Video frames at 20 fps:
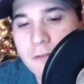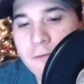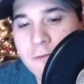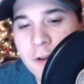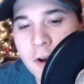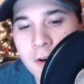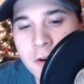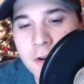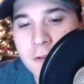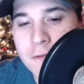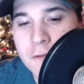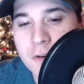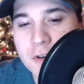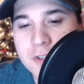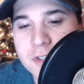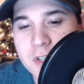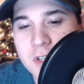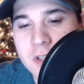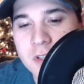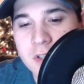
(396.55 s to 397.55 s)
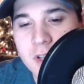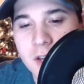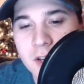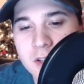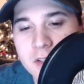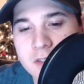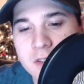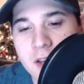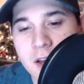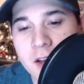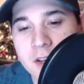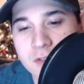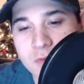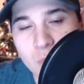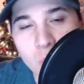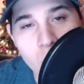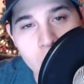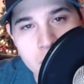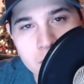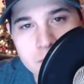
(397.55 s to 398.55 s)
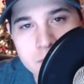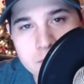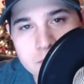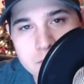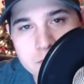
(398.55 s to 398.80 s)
very first index as 1.